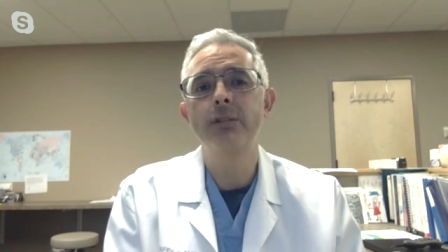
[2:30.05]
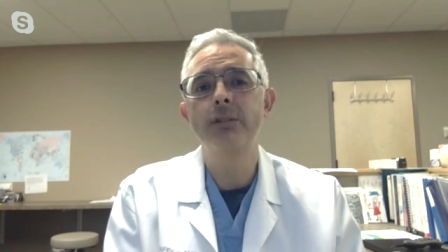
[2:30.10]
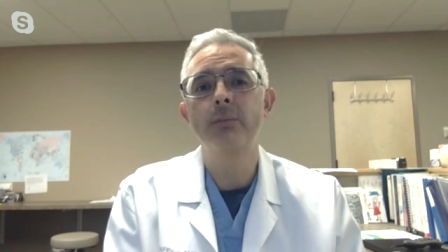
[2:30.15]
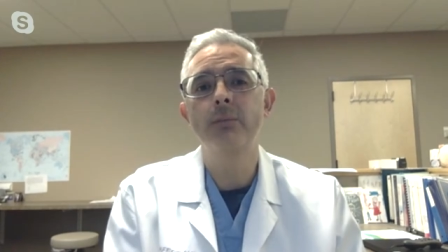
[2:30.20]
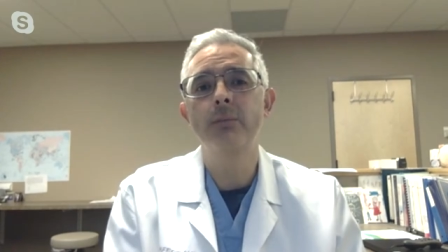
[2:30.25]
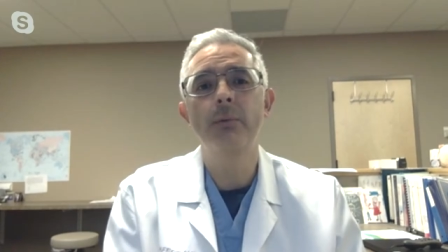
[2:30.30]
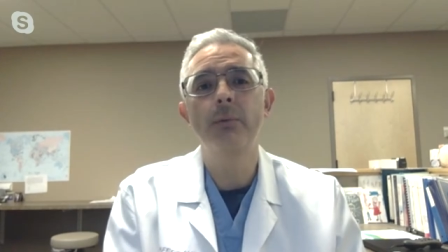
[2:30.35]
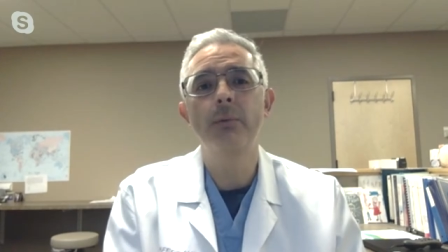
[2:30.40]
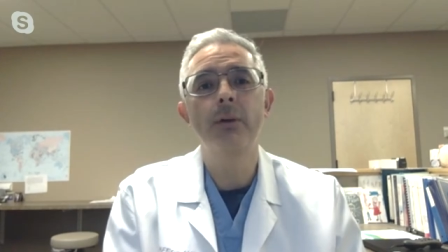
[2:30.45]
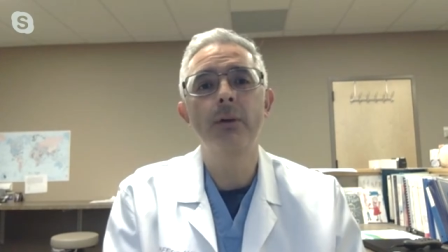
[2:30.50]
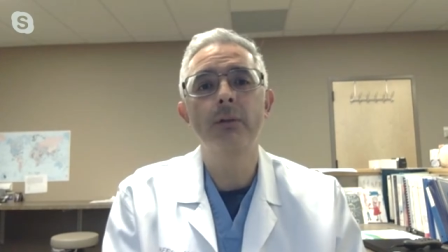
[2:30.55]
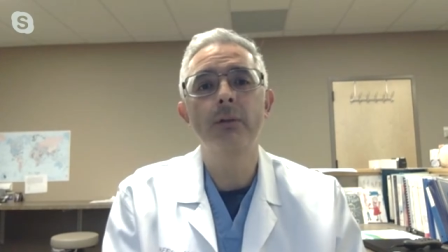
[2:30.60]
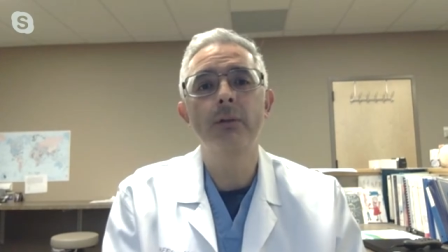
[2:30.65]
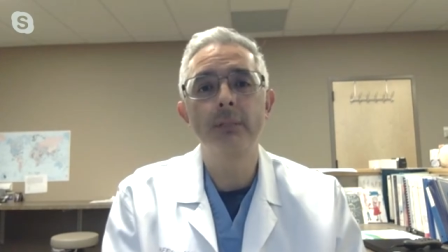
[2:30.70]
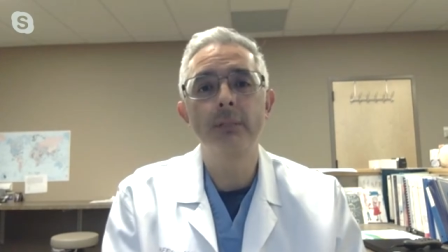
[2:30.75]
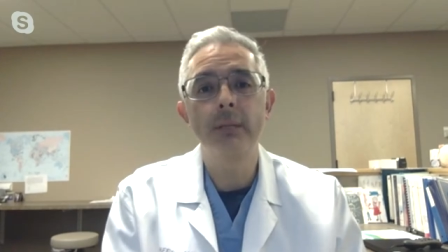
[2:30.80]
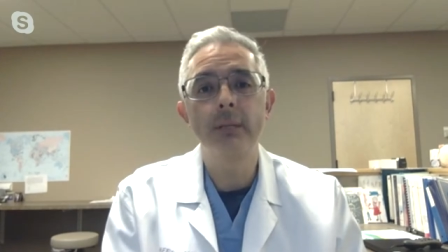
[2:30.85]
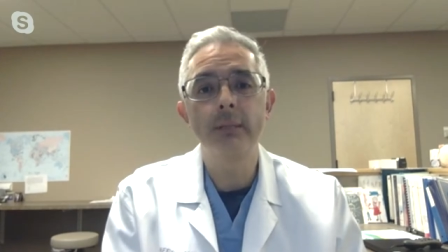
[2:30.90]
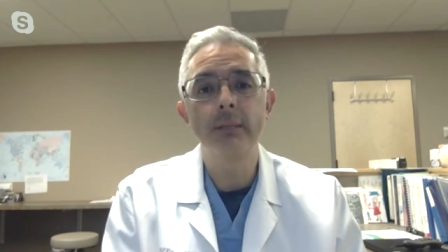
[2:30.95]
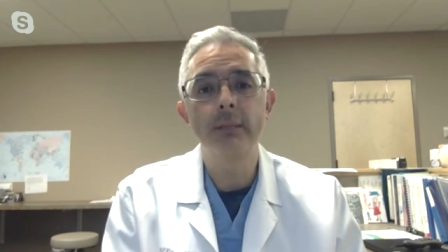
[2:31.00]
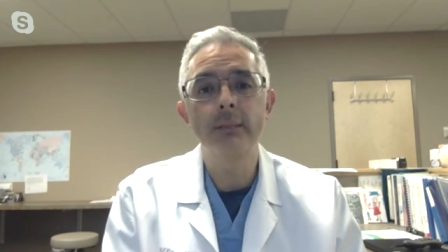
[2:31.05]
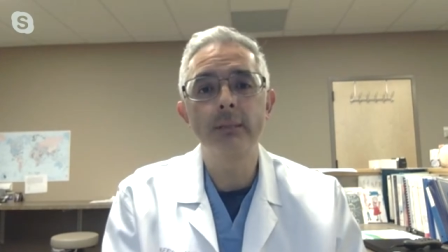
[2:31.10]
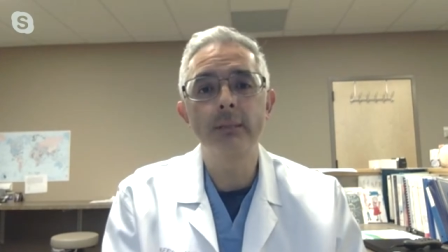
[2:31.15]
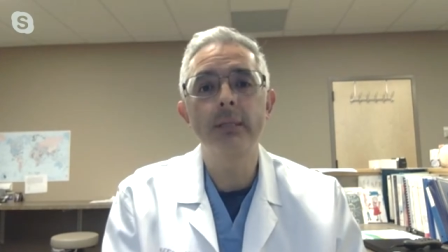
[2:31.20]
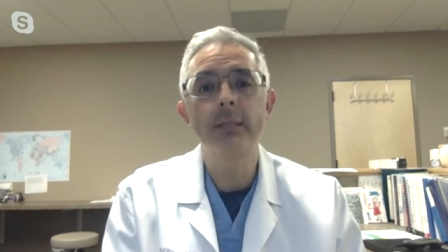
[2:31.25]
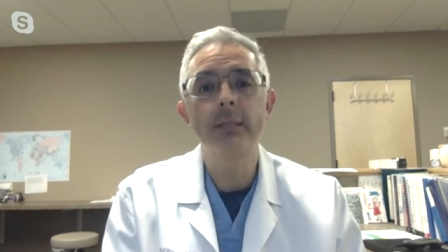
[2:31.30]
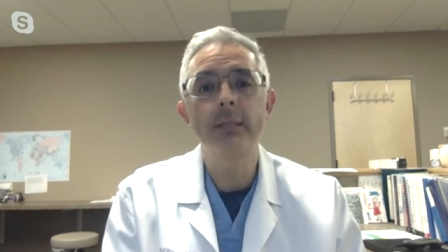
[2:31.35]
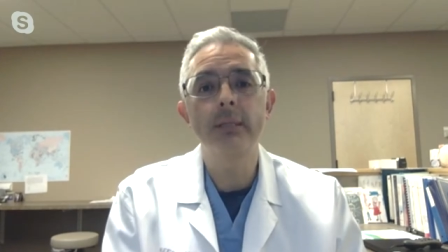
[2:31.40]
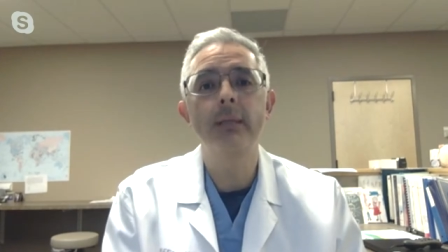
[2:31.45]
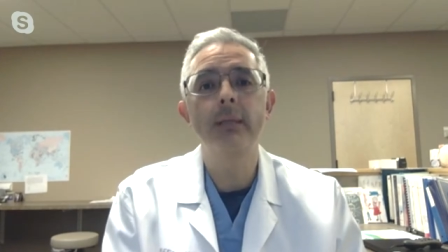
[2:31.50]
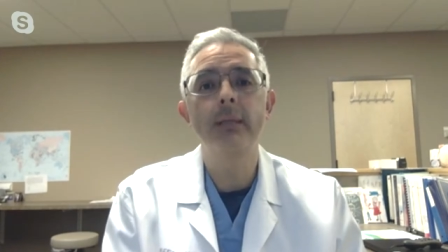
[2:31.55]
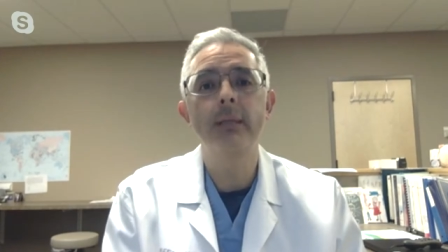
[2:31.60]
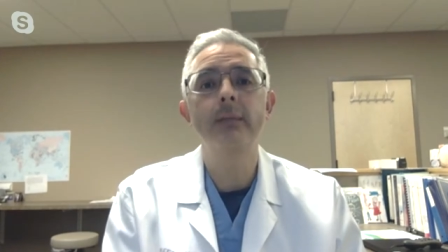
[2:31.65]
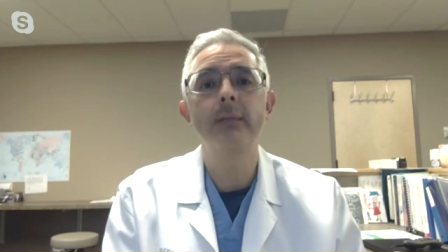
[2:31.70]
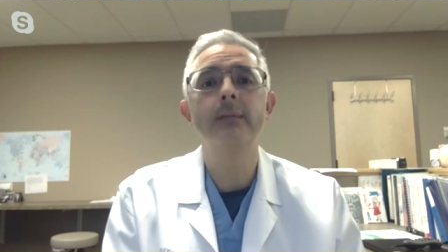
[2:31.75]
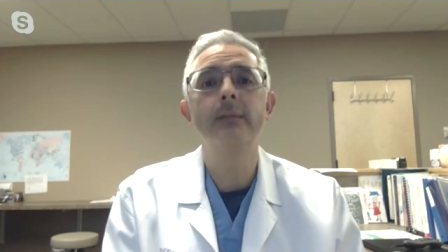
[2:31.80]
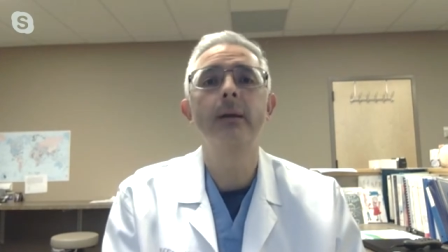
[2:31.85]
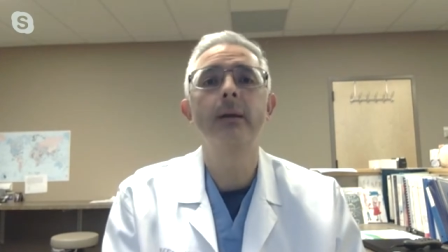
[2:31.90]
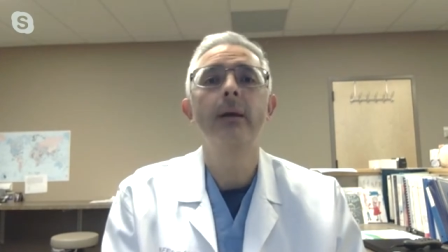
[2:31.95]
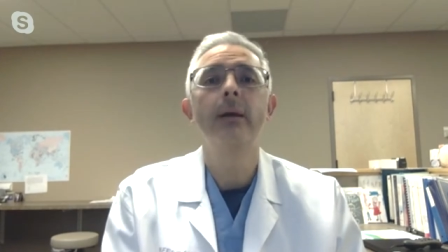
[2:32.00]
reached what we call clinical
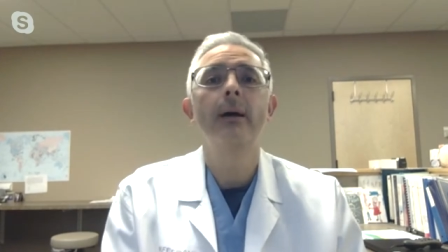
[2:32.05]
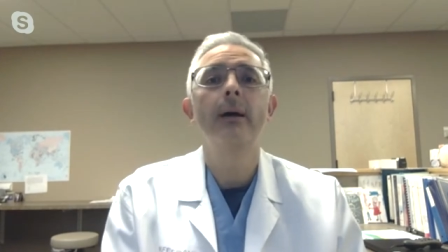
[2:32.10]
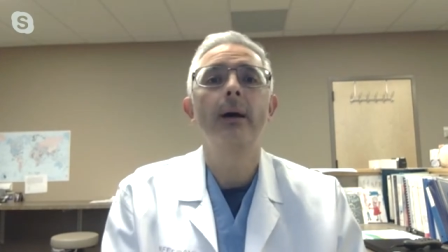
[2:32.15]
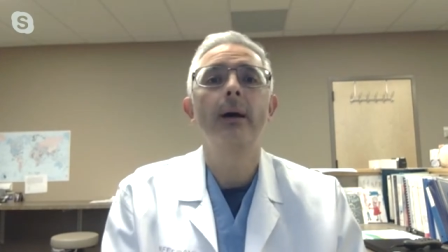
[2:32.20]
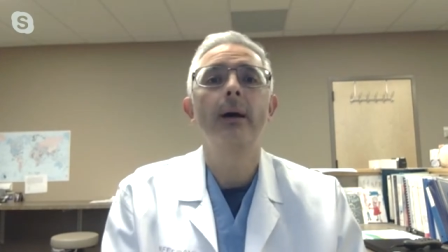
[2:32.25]
studies.